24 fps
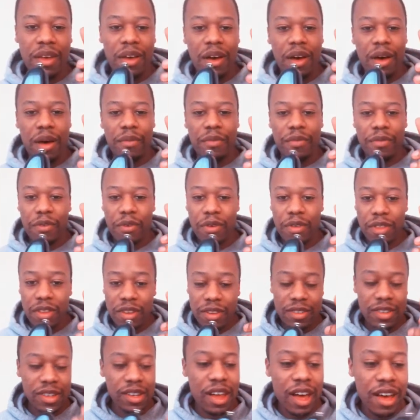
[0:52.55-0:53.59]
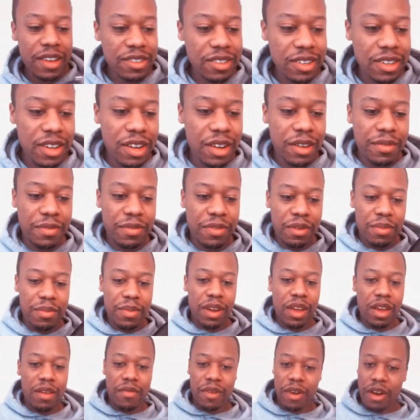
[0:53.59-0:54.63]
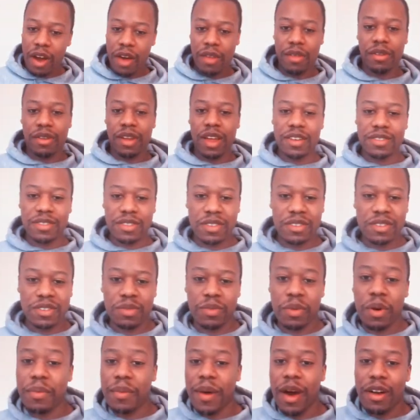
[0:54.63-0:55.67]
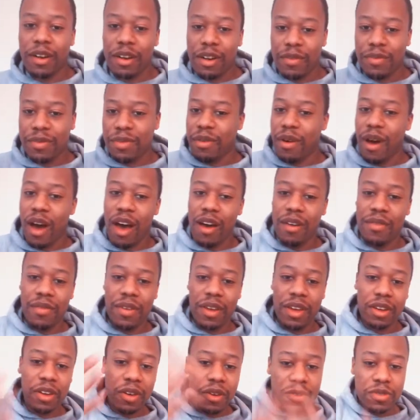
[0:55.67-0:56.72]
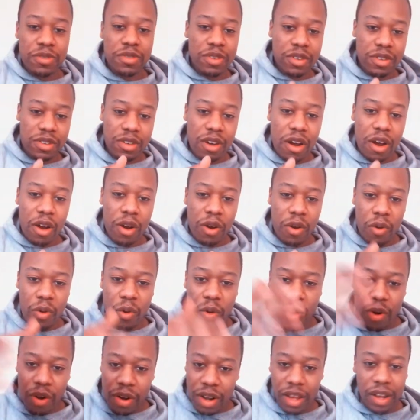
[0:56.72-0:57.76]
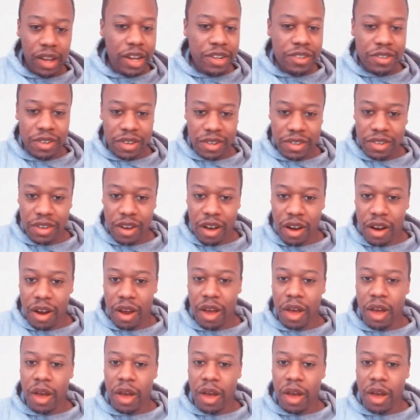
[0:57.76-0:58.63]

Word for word: Uh, for this lesson and for many of our other lessons, it won't matter if you have an acoustic guitar or an electric guitar.